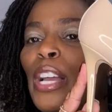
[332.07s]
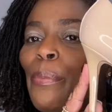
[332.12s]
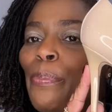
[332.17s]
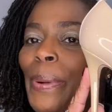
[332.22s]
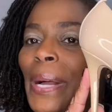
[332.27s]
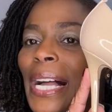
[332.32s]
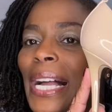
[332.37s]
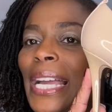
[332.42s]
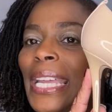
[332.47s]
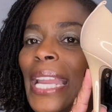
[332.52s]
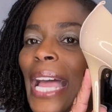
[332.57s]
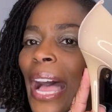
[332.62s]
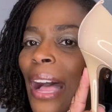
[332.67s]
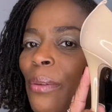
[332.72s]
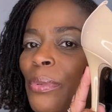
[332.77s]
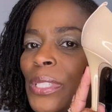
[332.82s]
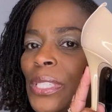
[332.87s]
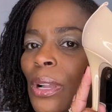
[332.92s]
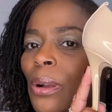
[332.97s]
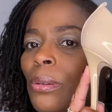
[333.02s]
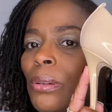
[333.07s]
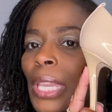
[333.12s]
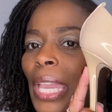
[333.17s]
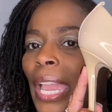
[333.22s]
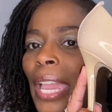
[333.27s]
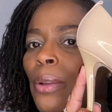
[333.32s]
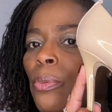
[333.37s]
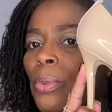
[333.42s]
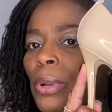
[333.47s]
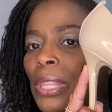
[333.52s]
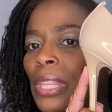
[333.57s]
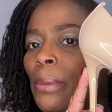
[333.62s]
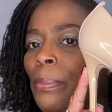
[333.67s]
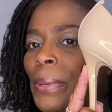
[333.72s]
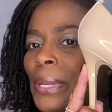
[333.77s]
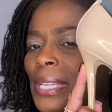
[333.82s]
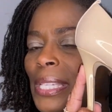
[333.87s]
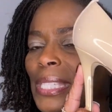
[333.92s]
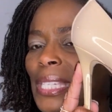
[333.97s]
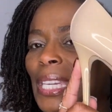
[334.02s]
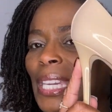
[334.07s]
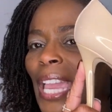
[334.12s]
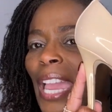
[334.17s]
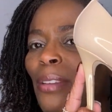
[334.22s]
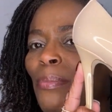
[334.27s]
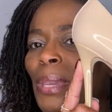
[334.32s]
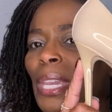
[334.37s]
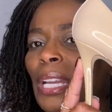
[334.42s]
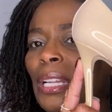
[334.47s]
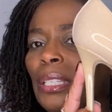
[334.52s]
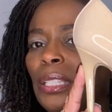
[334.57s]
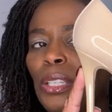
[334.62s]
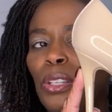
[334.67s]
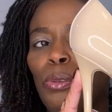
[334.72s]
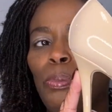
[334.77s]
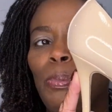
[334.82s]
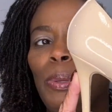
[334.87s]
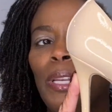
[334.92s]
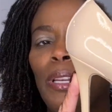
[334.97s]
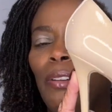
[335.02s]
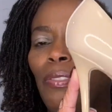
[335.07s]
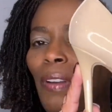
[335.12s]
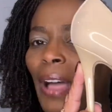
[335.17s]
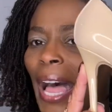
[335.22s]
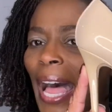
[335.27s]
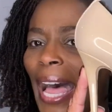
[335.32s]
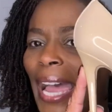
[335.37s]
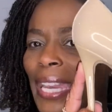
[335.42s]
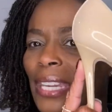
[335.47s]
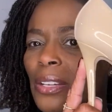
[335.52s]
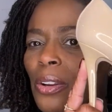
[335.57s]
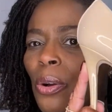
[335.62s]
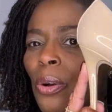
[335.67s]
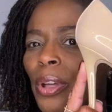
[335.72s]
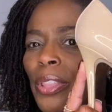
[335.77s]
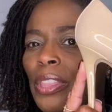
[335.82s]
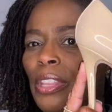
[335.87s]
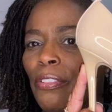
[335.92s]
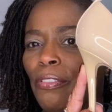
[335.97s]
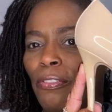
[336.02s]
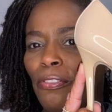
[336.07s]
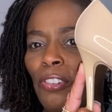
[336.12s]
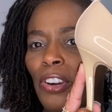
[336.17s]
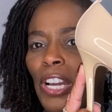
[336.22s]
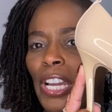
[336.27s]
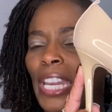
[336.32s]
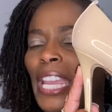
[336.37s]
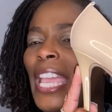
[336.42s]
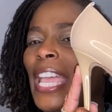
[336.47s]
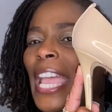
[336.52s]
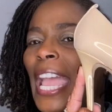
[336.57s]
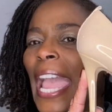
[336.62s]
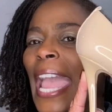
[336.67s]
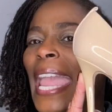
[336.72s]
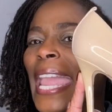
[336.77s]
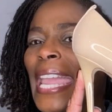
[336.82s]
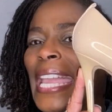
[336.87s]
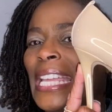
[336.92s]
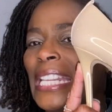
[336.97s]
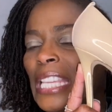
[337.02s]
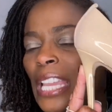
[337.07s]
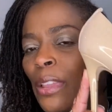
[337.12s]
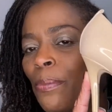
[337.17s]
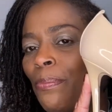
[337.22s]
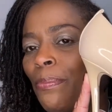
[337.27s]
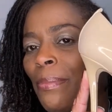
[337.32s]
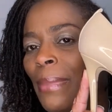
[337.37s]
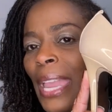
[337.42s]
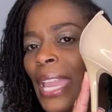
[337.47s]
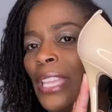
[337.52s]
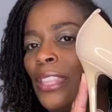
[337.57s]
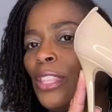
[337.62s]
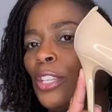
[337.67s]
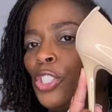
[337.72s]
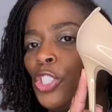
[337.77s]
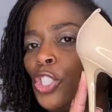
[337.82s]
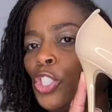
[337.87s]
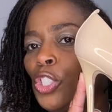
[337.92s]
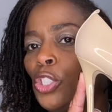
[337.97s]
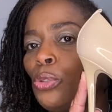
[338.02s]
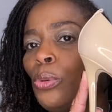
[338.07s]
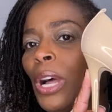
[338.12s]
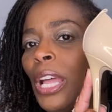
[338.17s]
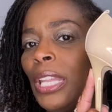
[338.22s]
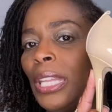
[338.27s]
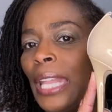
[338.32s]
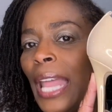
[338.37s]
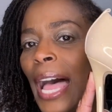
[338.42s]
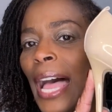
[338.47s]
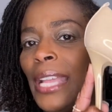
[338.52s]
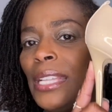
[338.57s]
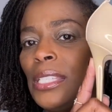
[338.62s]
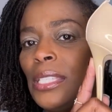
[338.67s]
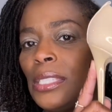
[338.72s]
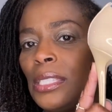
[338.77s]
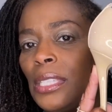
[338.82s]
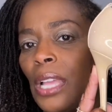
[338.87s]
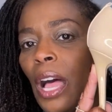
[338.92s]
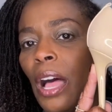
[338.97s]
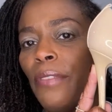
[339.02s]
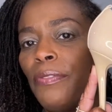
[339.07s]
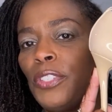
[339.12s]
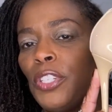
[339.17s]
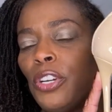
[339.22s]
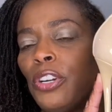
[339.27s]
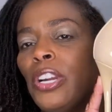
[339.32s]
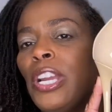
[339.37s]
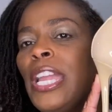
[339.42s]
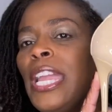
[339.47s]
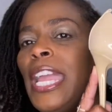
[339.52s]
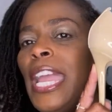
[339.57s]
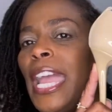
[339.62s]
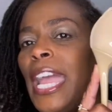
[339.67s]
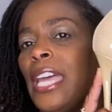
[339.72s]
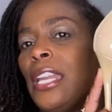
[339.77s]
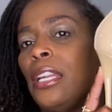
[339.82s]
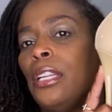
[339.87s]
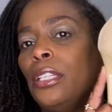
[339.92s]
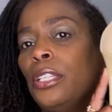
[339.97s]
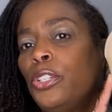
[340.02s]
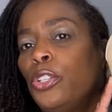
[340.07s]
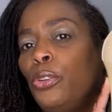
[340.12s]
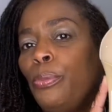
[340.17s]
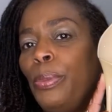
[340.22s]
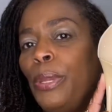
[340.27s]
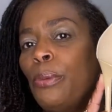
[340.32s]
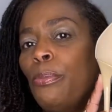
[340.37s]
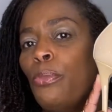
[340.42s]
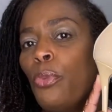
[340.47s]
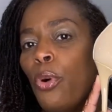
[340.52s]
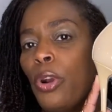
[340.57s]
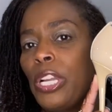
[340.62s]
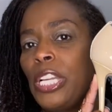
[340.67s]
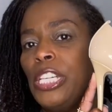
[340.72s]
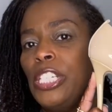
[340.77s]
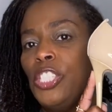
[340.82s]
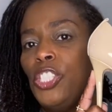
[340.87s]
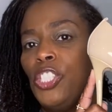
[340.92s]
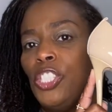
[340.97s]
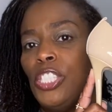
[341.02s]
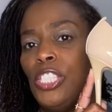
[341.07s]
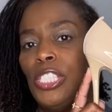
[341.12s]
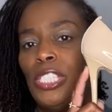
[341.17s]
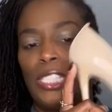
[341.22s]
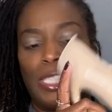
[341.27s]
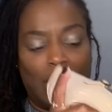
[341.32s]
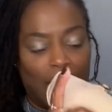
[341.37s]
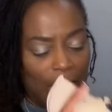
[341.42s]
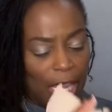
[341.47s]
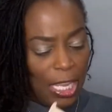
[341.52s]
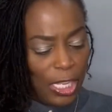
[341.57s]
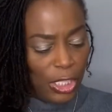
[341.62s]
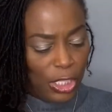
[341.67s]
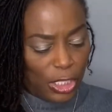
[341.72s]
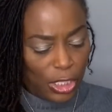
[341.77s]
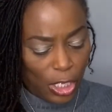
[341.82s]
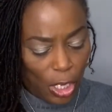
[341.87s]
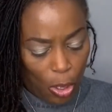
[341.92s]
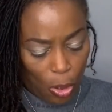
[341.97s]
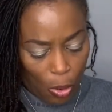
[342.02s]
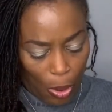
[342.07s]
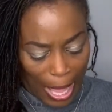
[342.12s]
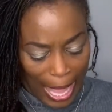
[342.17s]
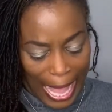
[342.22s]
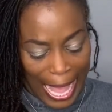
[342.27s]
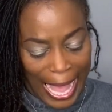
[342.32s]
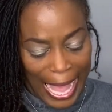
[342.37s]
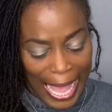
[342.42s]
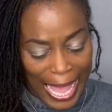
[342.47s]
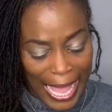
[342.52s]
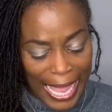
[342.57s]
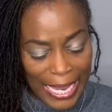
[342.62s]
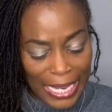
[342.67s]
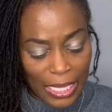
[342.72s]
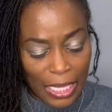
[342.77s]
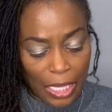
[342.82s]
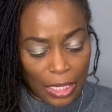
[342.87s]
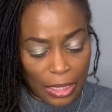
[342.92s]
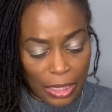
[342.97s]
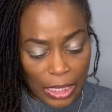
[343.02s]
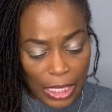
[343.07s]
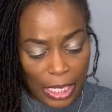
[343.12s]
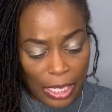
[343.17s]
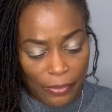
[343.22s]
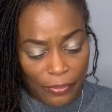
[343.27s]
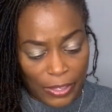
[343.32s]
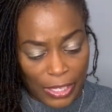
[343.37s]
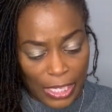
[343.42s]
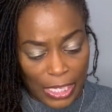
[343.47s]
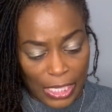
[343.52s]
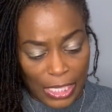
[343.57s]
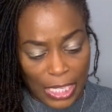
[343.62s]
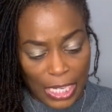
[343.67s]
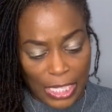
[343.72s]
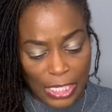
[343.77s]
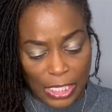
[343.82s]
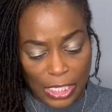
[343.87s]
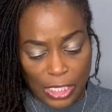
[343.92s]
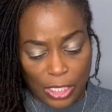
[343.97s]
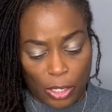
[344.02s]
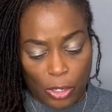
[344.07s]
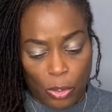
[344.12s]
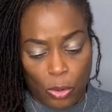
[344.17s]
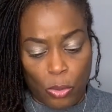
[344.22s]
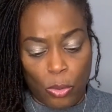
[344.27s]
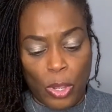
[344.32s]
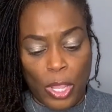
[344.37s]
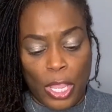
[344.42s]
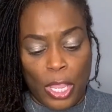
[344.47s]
but I was okay with it because it gave me a little bit of height on the front, and it made the shoe a lot softer and a little bit more cushioned. So I love it. And so